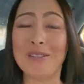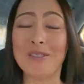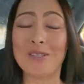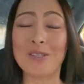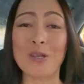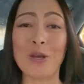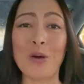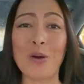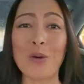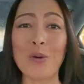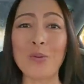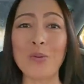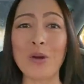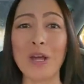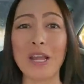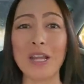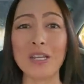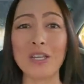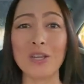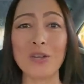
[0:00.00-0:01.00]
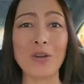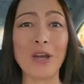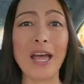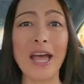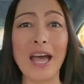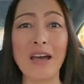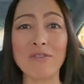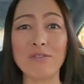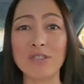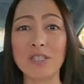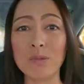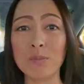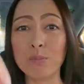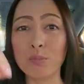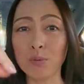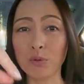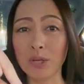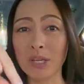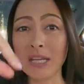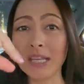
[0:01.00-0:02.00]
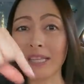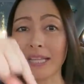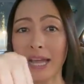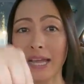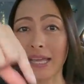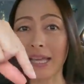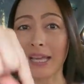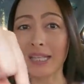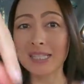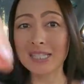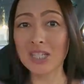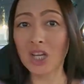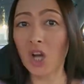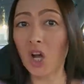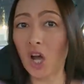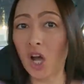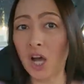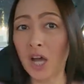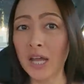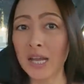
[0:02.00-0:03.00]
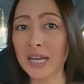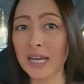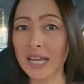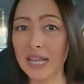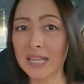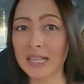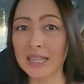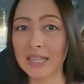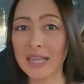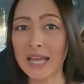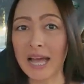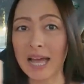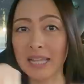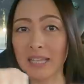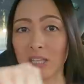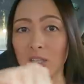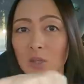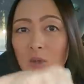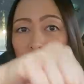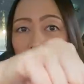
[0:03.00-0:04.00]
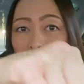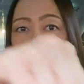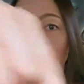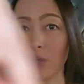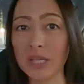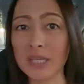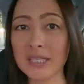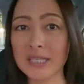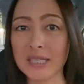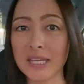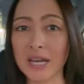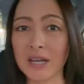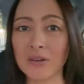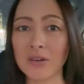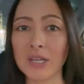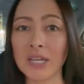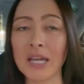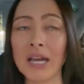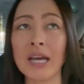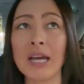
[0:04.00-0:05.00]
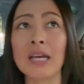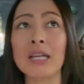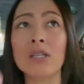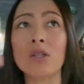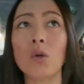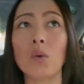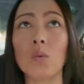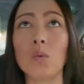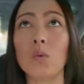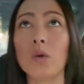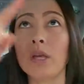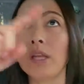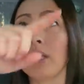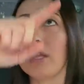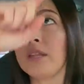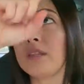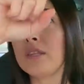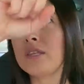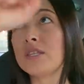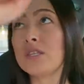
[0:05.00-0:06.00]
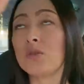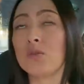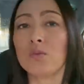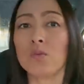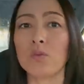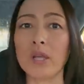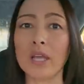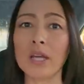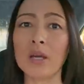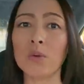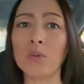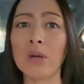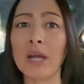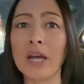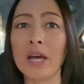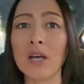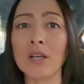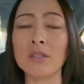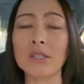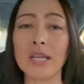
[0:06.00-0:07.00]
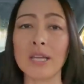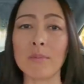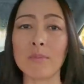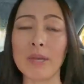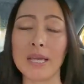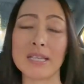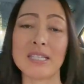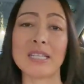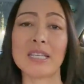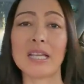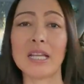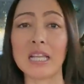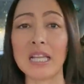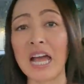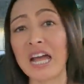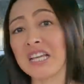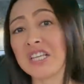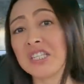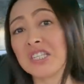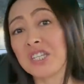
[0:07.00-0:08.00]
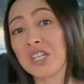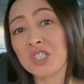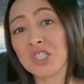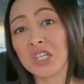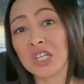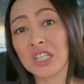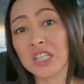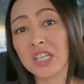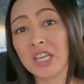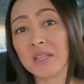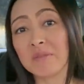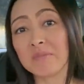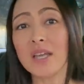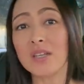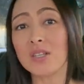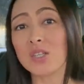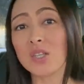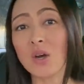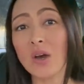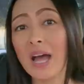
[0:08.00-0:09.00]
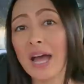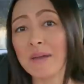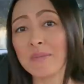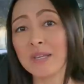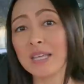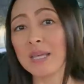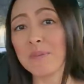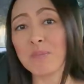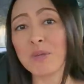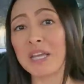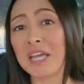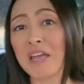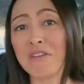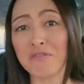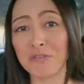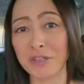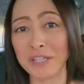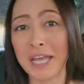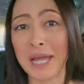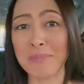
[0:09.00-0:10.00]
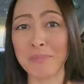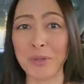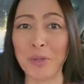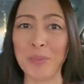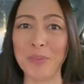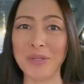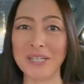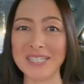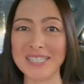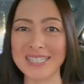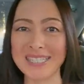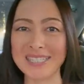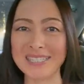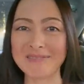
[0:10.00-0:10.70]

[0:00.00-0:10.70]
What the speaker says: So when you have debris that gets caught in that little crease area with this ring around, it makes it a lot easier to clean. So I'm keeping it for that purpose.